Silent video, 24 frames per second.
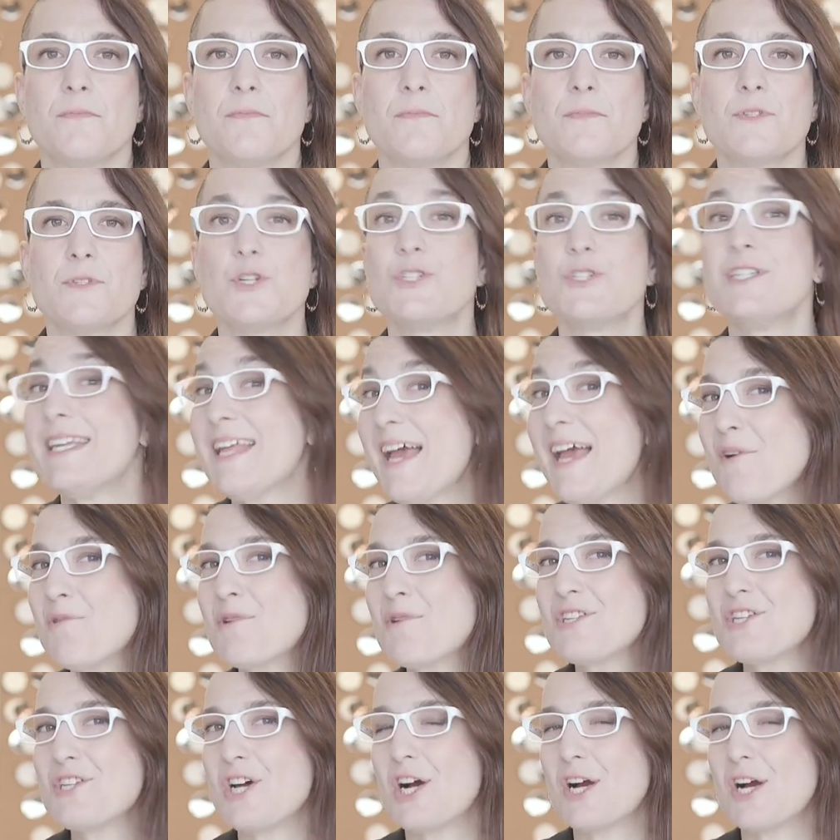So today I
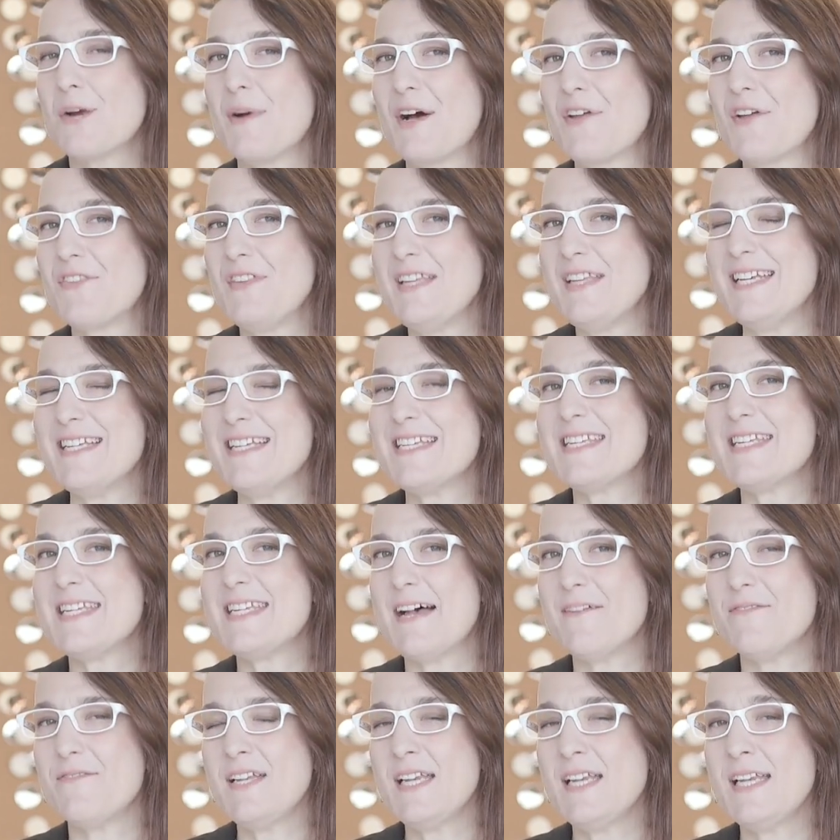want to talk about the
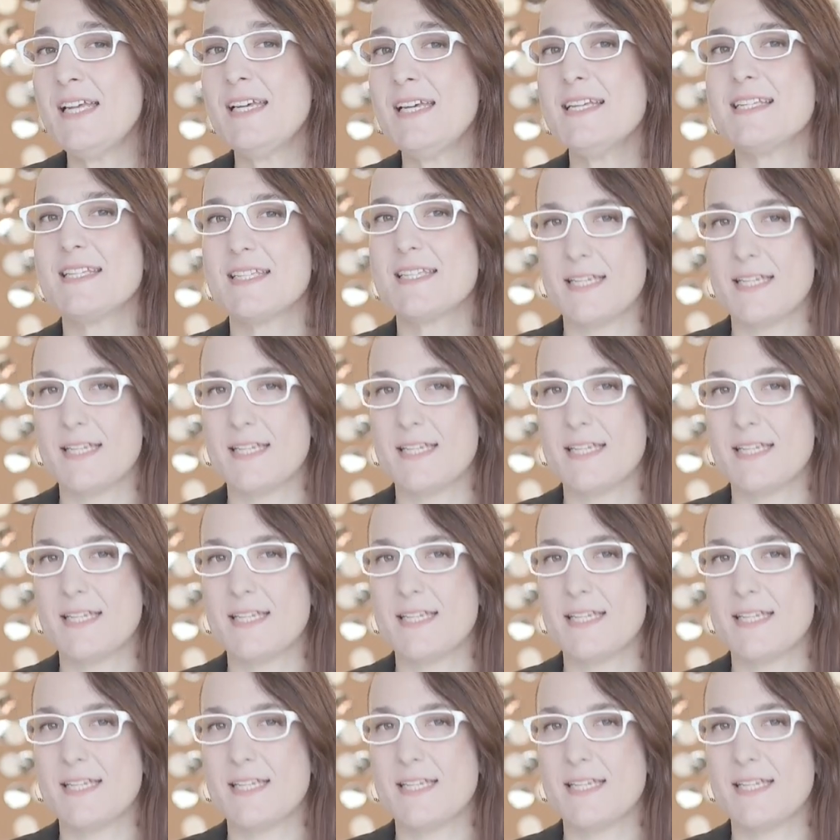7